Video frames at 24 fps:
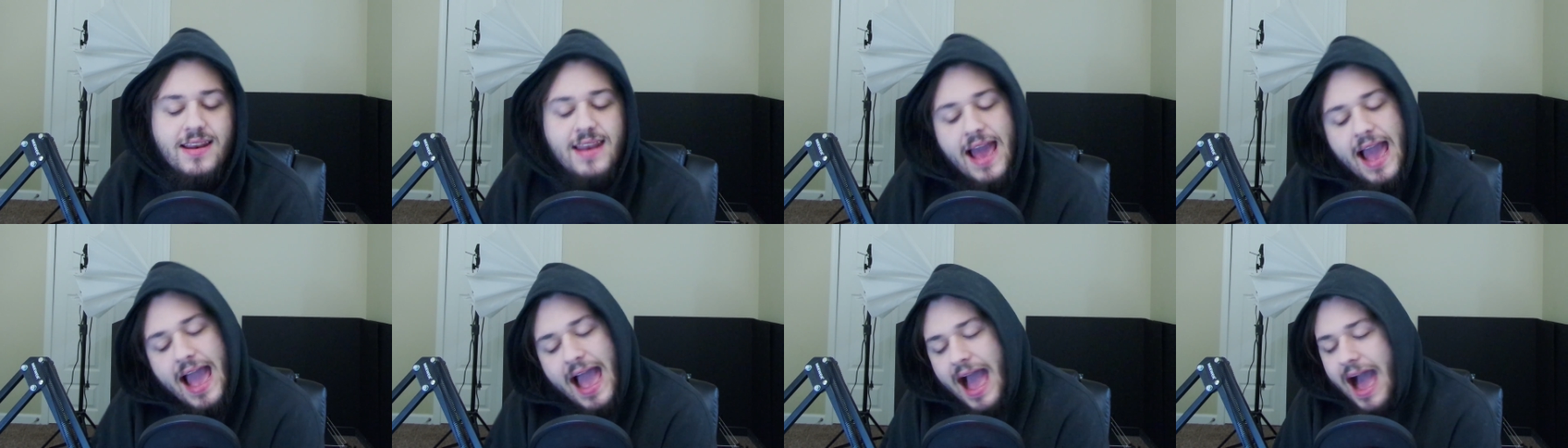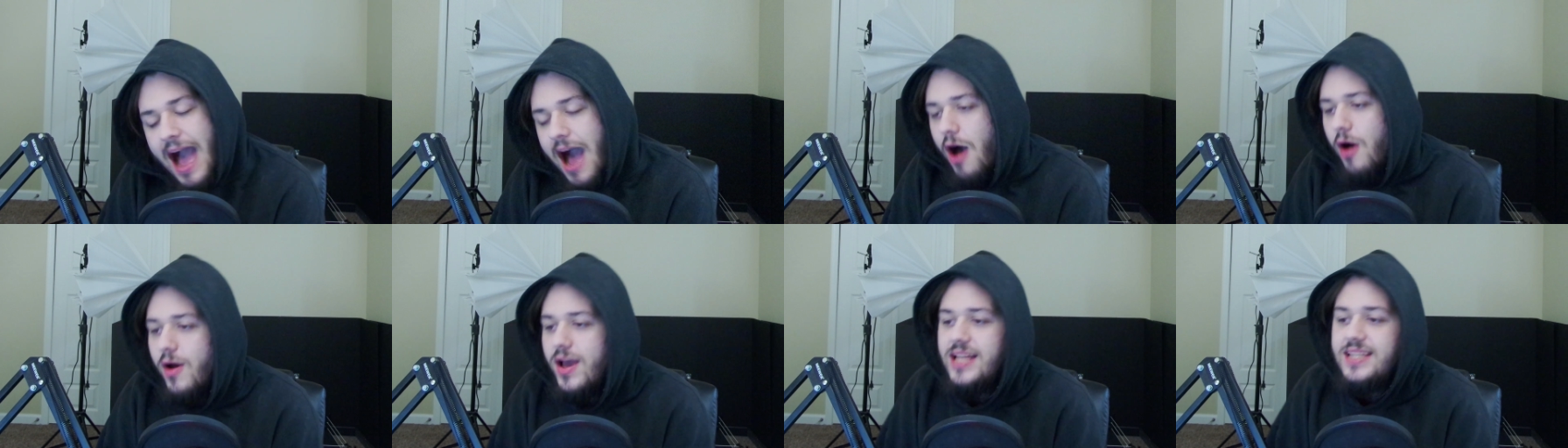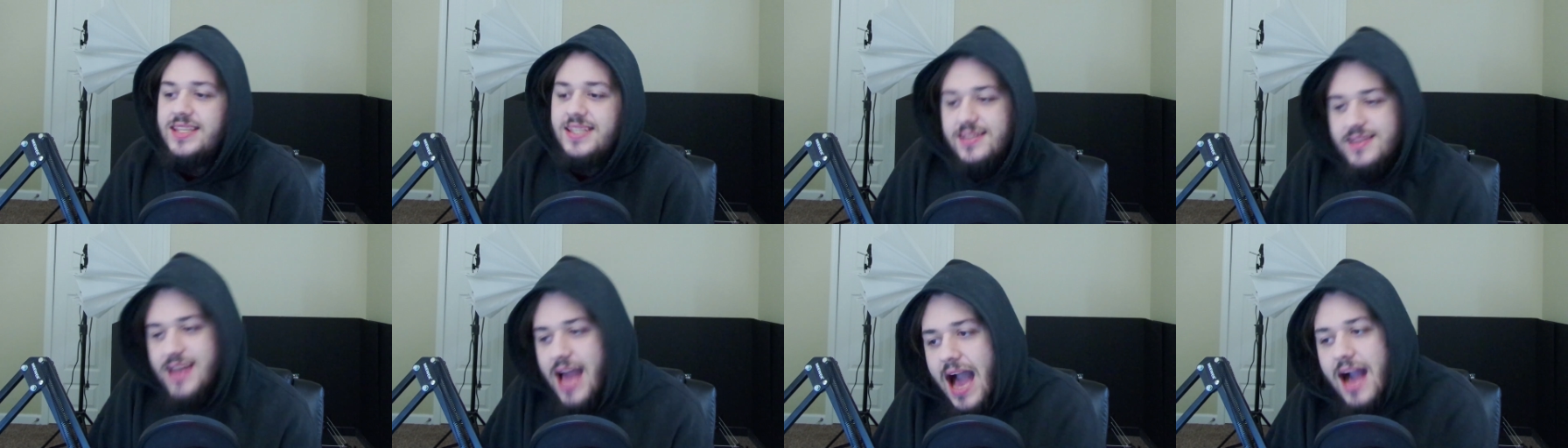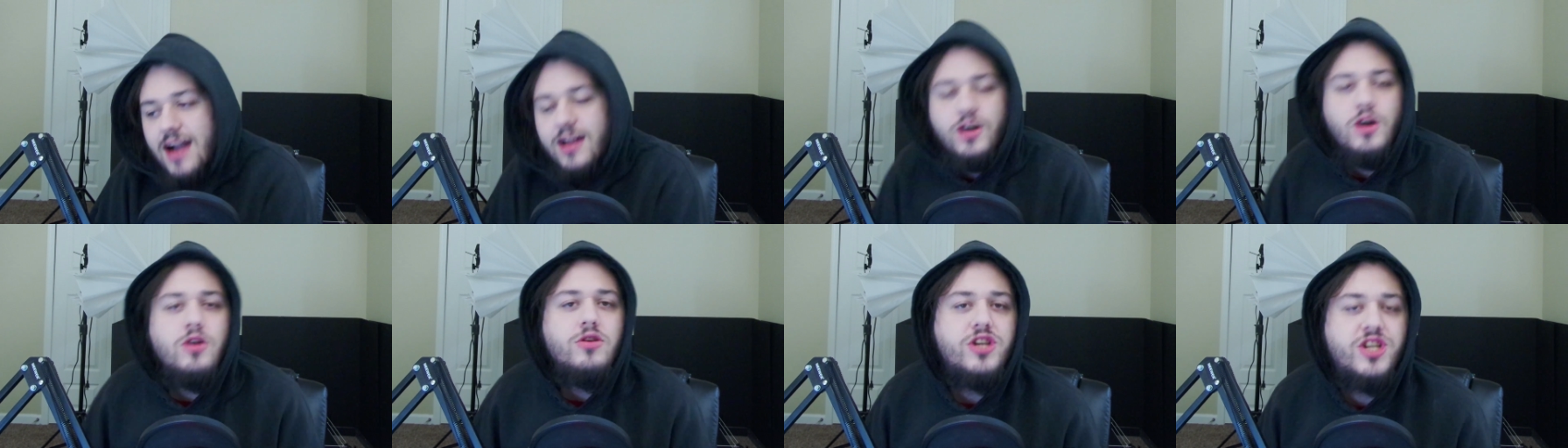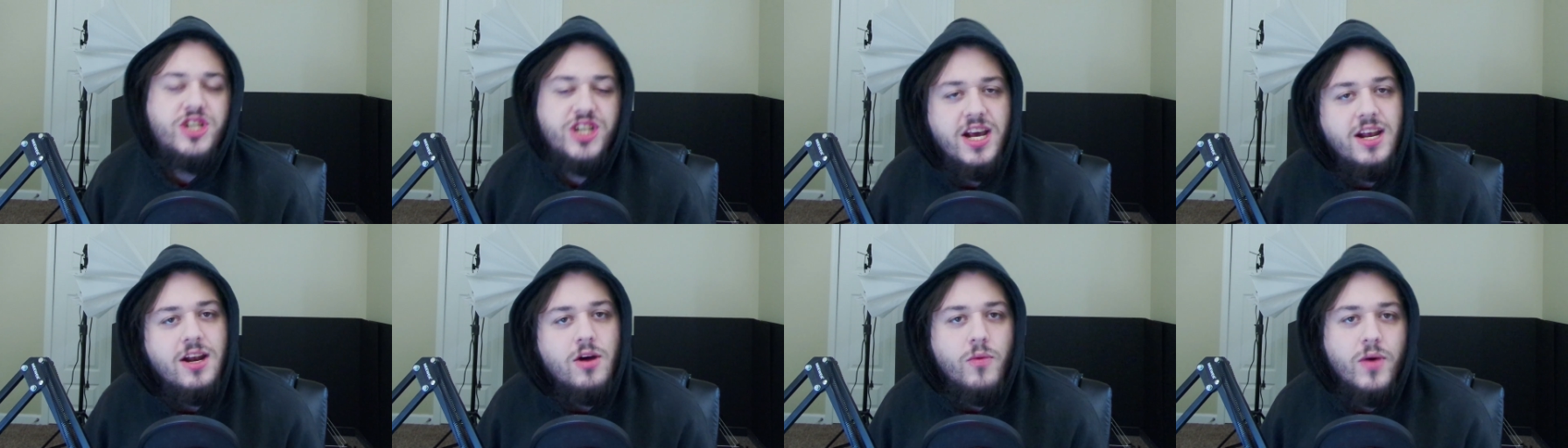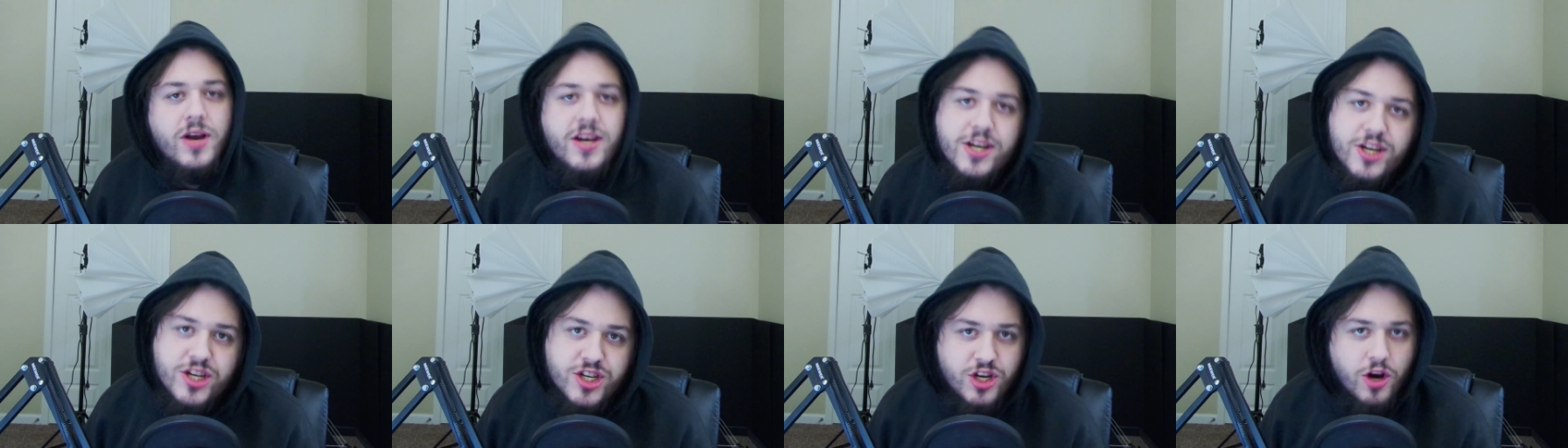Now, it's not Kushida
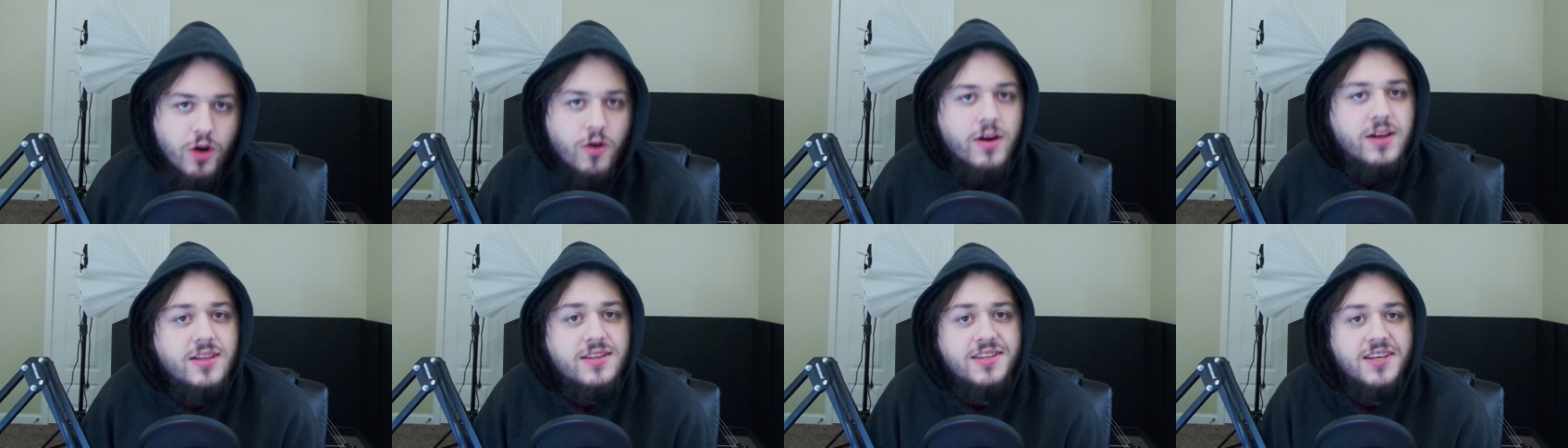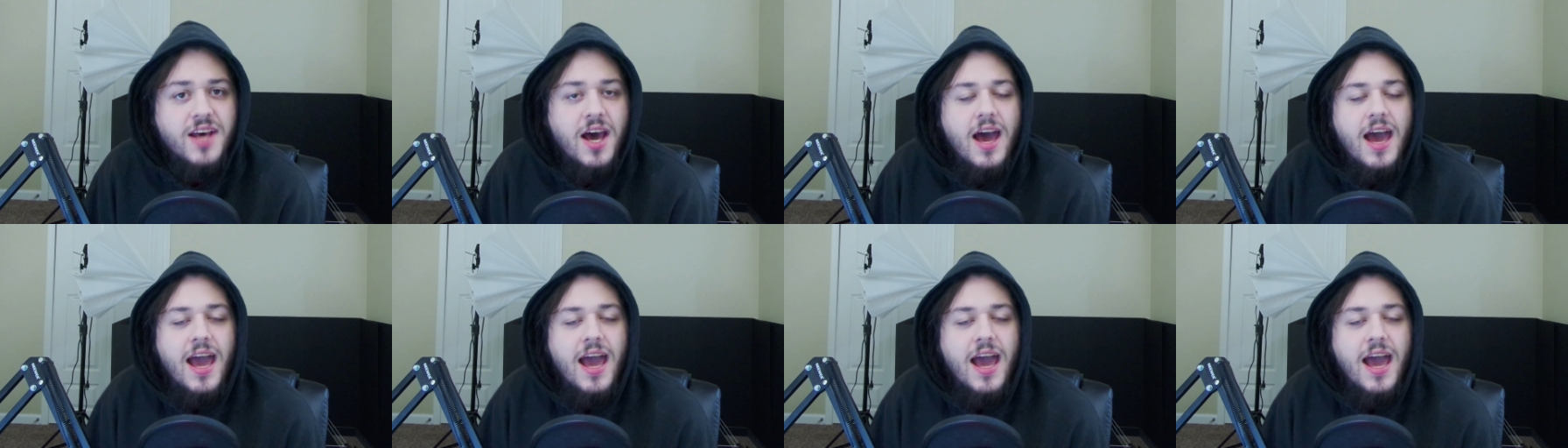with the shorts.